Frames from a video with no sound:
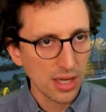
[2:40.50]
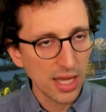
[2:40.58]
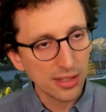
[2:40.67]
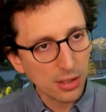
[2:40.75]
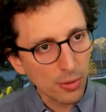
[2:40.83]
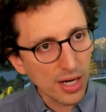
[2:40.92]

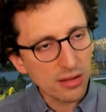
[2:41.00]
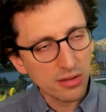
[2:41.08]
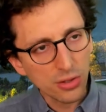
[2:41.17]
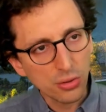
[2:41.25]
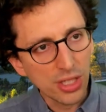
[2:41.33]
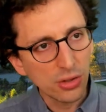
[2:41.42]
And the queries
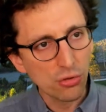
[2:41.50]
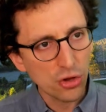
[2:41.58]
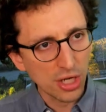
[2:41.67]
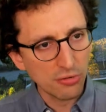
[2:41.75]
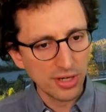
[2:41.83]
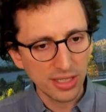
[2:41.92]
that you need to
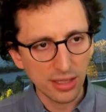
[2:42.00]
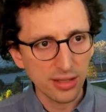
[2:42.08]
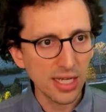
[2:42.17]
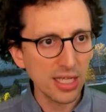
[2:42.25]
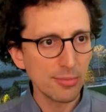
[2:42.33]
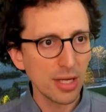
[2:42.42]
generate
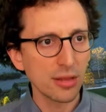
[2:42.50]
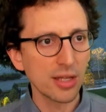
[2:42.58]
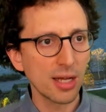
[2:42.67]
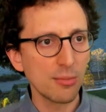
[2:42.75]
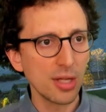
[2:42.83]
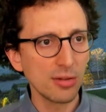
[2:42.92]
this database,
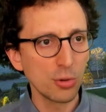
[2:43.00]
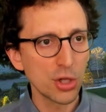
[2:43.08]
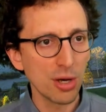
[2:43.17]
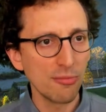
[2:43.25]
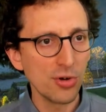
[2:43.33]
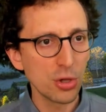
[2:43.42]

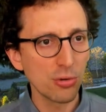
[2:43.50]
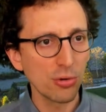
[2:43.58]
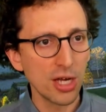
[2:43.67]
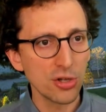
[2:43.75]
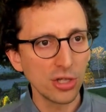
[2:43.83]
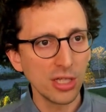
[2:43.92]
which I'm
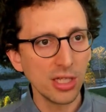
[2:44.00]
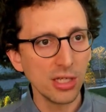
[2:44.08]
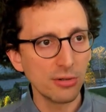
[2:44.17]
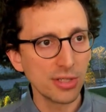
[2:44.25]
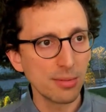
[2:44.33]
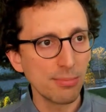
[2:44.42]
visualizing
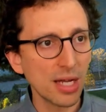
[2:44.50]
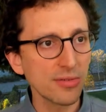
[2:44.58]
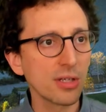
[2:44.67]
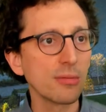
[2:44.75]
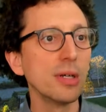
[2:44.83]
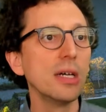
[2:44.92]
here at the
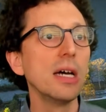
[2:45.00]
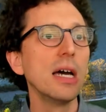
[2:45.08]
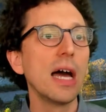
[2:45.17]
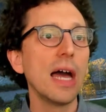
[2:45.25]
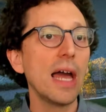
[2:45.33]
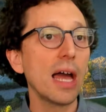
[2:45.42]
bottom,
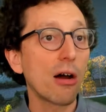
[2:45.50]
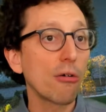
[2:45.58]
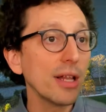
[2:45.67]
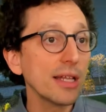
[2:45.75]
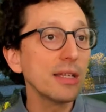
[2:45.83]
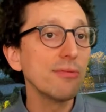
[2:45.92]
are
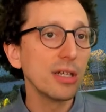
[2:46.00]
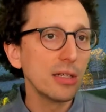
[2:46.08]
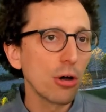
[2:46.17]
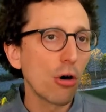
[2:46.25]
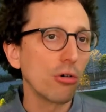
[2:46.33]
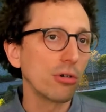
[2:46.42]

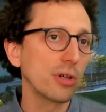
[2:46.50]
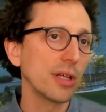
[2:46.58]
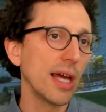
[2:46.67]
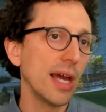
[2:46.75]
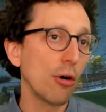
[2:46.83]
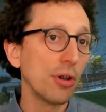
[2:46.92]
relatively
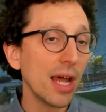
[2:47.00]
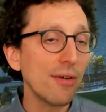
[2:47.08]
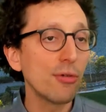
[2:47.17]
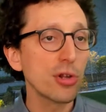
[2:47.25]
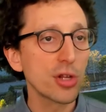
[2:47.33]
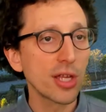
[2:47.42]
long. On
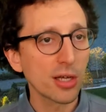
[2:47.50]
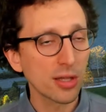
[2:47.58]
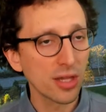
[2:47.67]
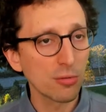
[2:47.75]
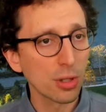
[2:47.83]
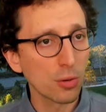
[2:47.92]
average, the
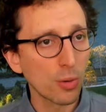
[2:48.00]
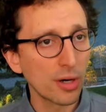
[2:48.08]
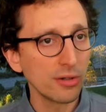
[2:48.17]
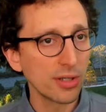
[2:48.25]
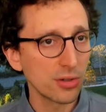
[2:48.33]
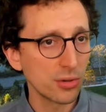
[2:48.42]
SQL
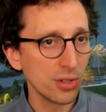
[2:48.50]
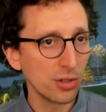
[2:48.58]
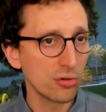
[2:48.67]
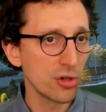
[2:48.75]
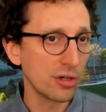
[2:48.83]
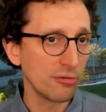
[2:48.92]
query that you
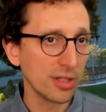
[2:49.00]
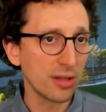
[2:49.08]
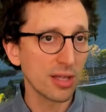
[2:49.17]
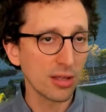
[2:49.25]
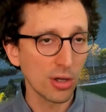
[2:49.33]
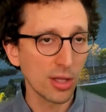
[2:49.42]
need to generate
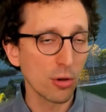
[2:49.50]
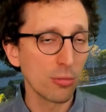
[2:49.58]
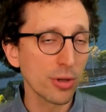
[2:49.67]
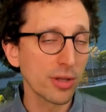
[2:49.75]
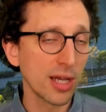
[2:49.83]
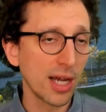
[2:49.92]
is
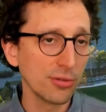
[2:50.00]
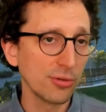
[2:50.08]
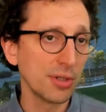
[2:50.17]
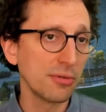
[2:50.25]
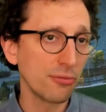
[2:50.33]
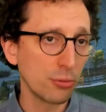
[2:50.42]
almost
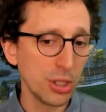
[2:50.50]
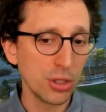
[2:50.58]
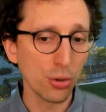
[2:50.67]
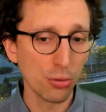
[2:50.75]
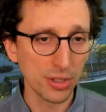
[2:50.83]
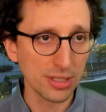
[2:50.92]
103
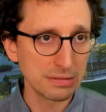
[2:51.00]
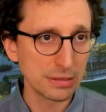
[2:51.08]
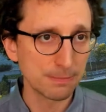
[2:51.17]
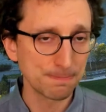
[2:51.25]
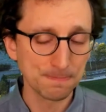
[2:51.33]
tokens.